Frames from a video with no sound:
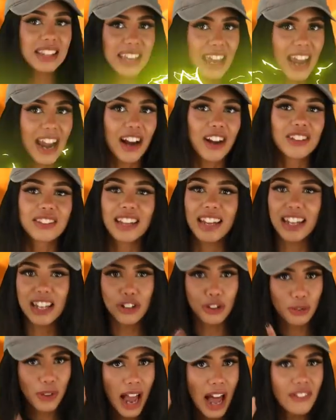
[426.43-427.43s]
the air,
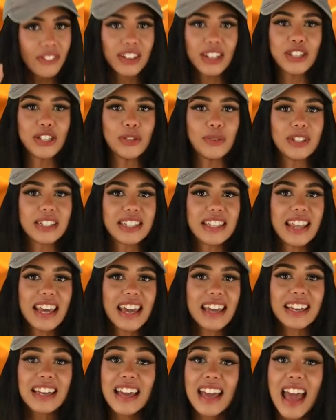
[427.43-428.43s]
letting gravity do its
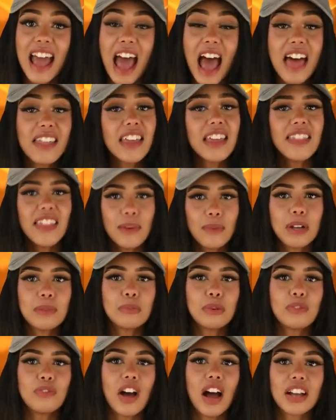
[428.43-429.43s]
thing, and then they would
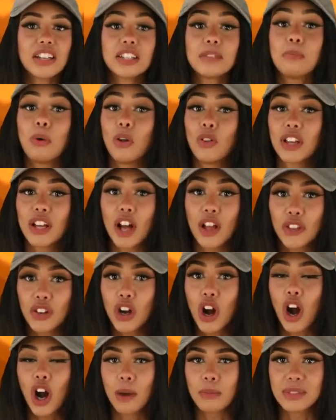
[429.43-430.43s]
move on to pulling on
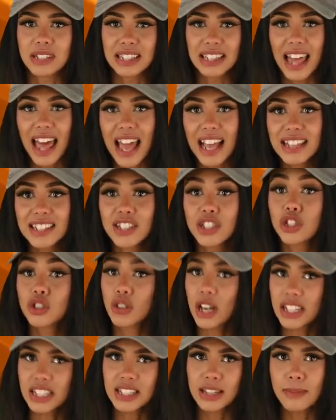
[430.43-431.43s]
their arms and legs to
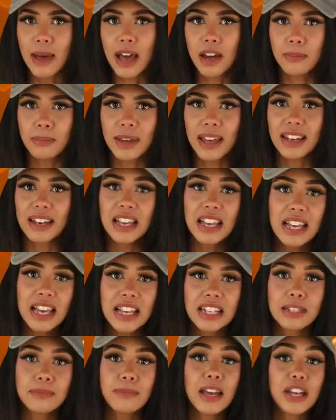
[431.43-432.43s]
stretch them out a bit
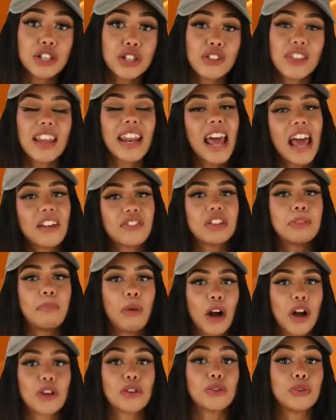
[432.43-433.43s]
to make sure that every
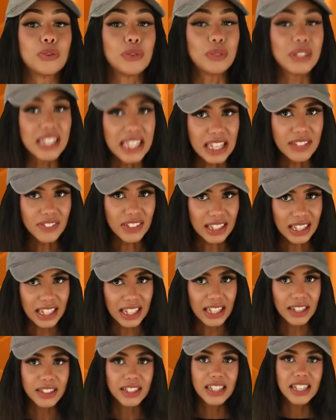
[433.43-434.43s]
part grew
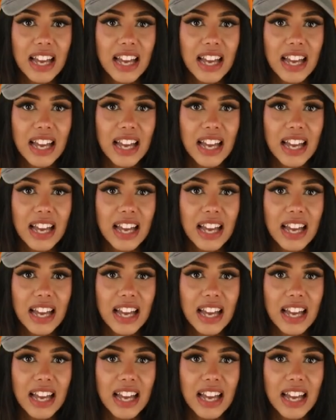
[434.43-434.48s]
evenly.